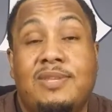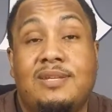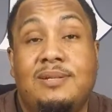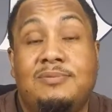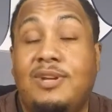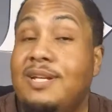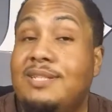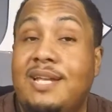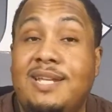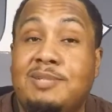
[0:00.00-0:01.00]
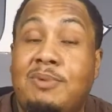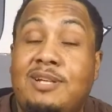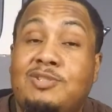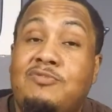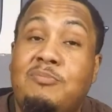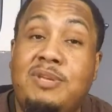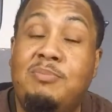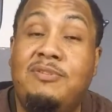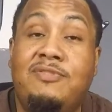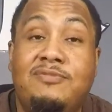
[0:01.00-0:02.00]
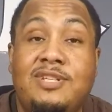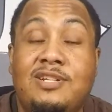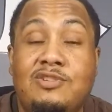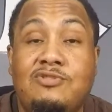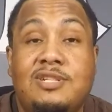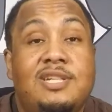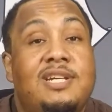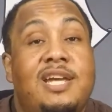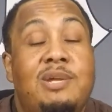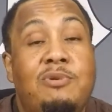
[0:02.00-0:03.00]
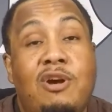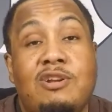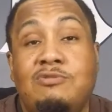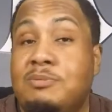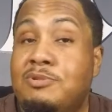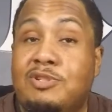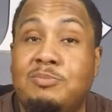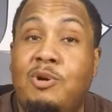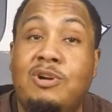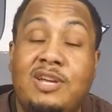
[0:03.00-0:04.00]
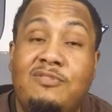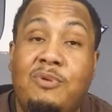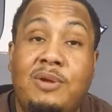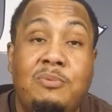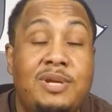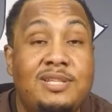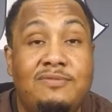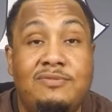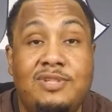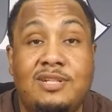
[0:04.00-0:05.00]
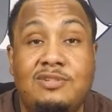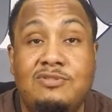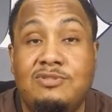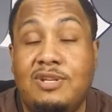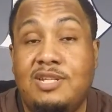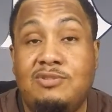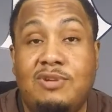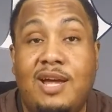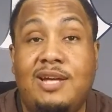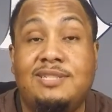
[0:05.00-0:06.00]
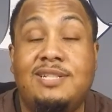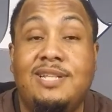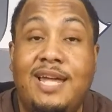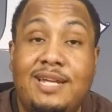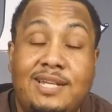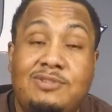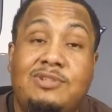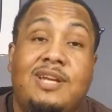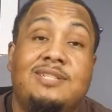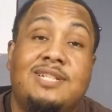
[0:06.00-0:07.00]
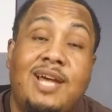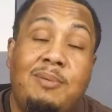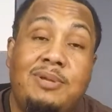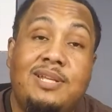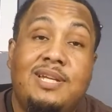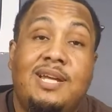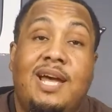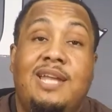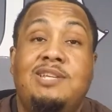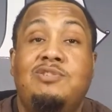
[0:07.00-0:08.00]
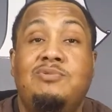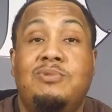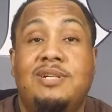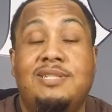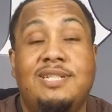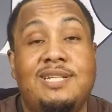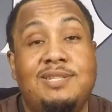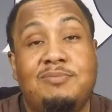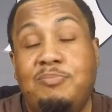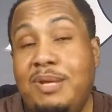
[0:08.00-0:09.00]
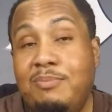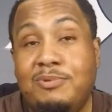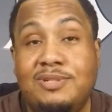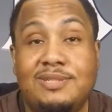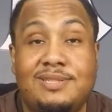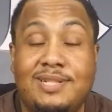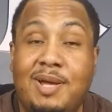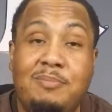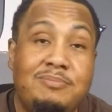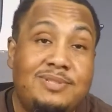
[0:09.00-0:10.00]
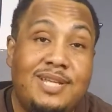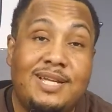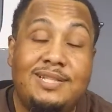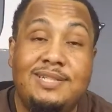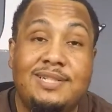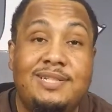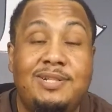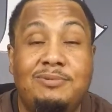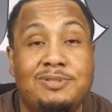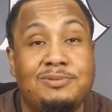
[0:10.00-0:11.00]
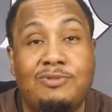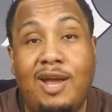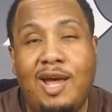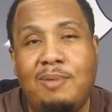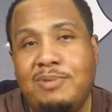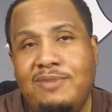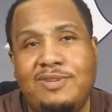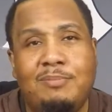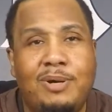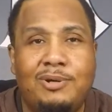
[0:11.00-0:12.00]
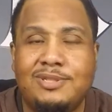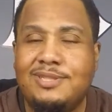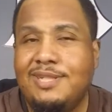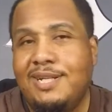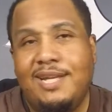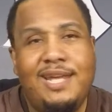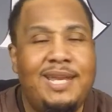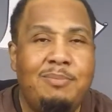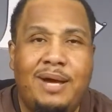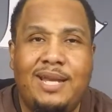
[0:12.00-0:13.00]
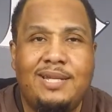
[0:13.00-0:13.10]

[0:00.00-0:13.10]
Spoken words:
Trying to get to that next milestone. For me, it'll be 1,500, and then we're all gonna do some sort of small giveaway when we get to 1,500. So I need you guys to like. I need you guys to comment. I need you to get your people to come take a look. You know, subscribe. Even your boss, anybody,